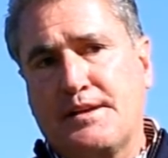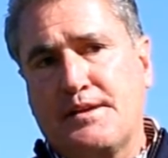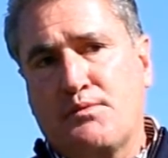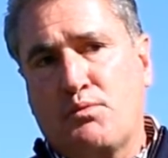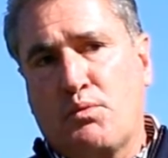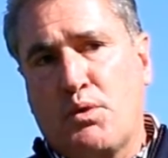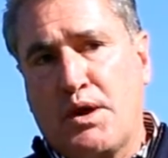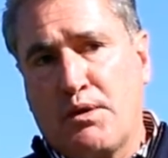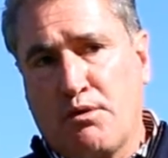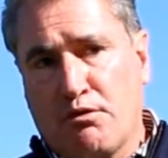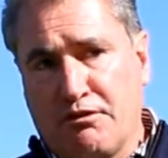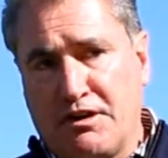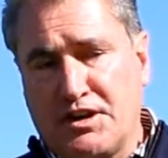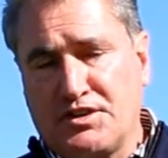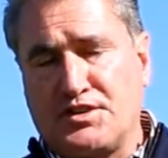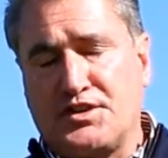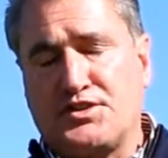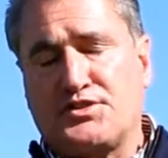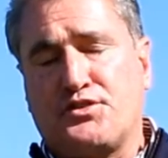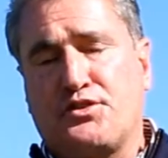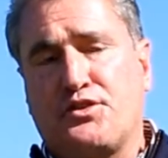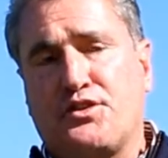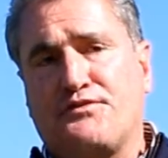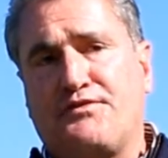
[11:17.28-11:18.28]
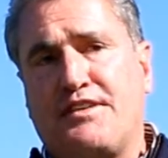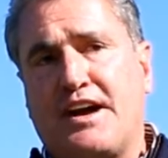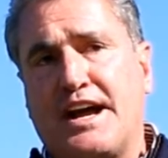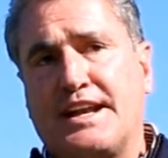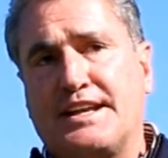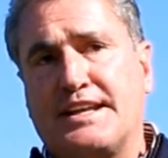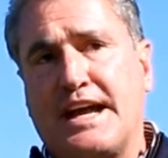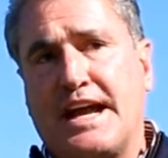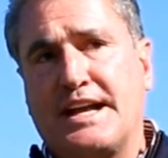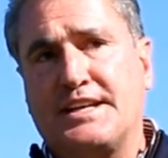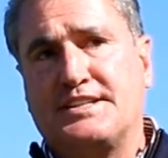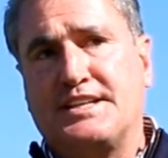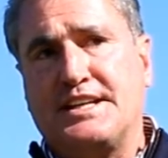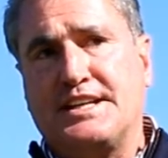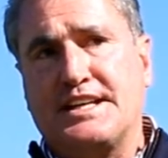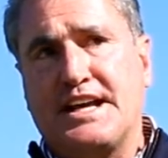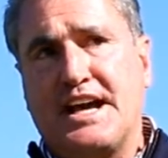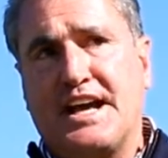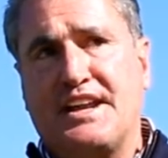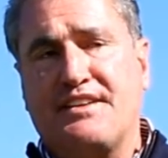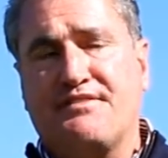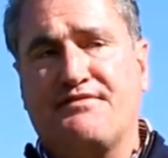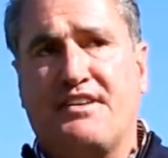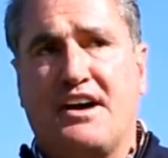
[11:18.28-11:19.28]
we were originally certified in
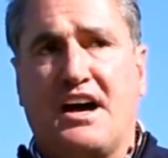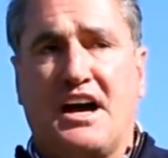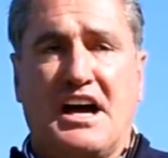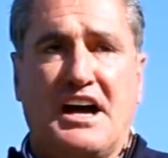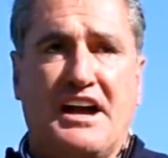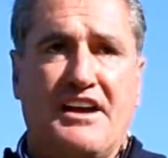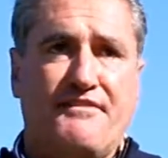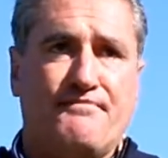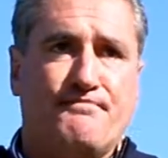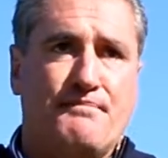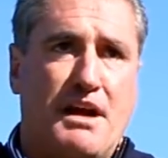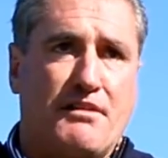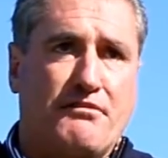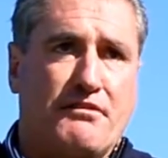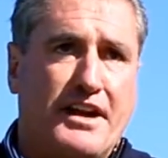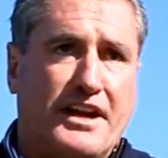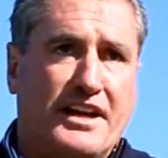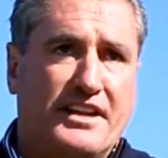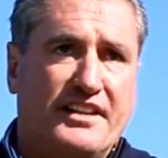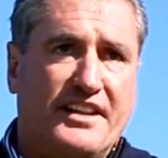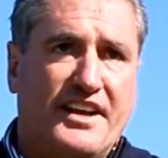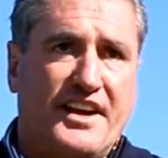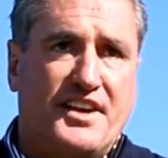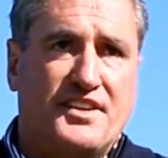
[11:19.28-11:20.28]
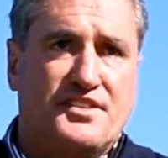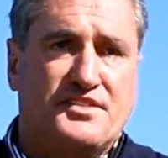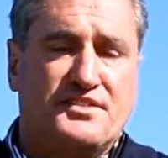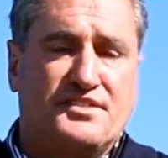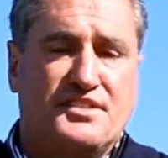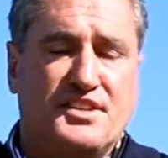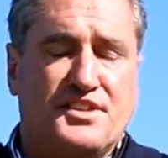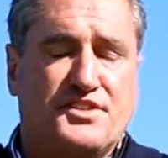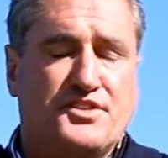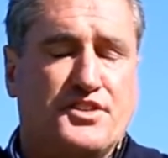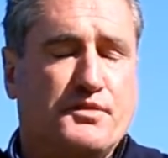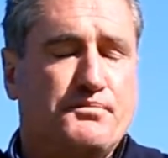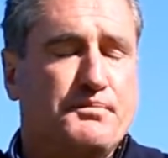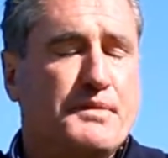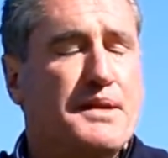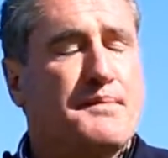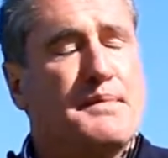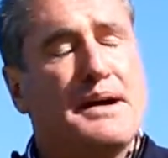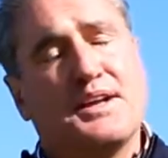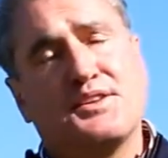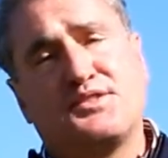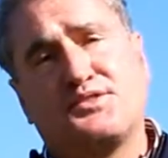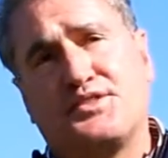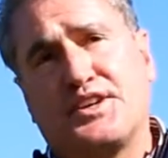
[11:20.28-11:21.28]
1995. My recollection is it took me
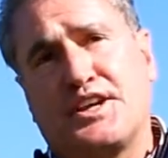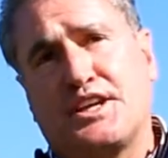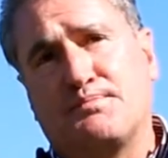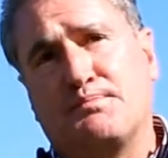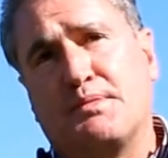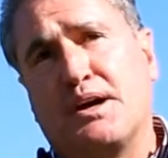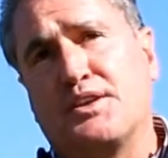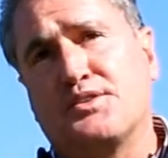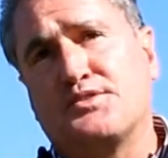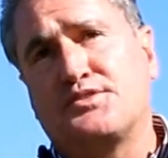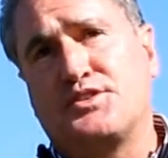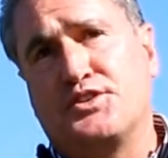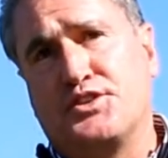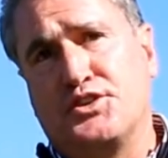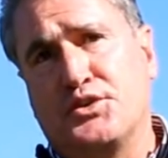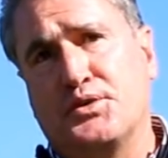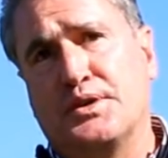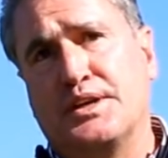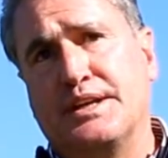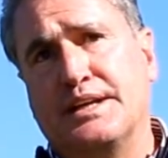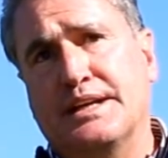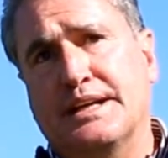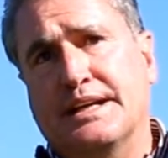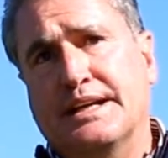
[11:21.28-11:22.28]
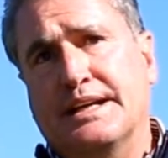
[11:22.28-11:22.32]
about 6 months to do it.